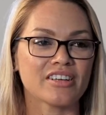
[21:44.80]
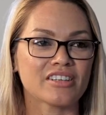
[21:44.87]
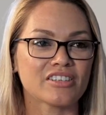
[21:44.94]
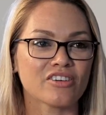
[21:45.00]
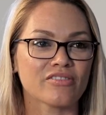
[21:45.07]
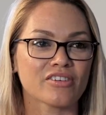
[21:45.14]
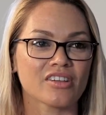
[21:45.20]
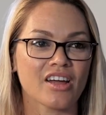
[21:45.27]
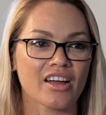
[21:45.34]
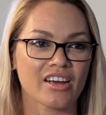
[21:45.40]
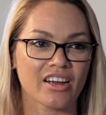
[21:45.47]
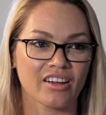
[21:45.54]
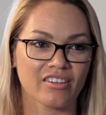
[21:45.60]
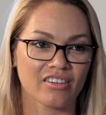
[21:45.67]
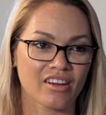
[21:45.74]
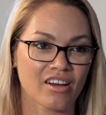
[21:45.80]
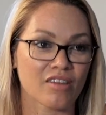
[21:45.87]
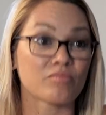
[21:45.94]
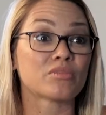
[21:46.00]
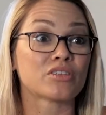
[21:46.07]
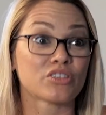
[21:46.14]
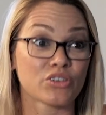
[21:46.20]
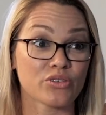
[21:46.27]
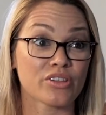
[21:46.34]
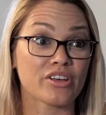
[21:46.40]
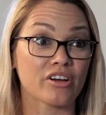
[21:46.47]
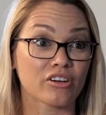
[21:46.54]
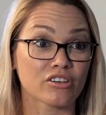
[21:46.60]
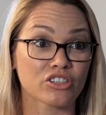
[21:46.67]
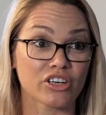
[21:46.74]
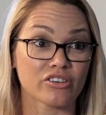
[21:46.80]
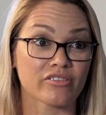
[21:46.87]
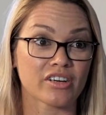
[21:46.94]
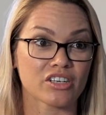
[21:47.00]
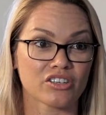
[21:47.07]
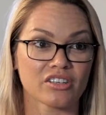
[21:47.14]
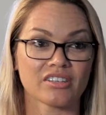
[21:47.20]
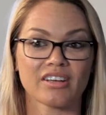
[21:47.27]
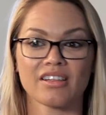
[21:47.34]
a silver lining to the younger generations.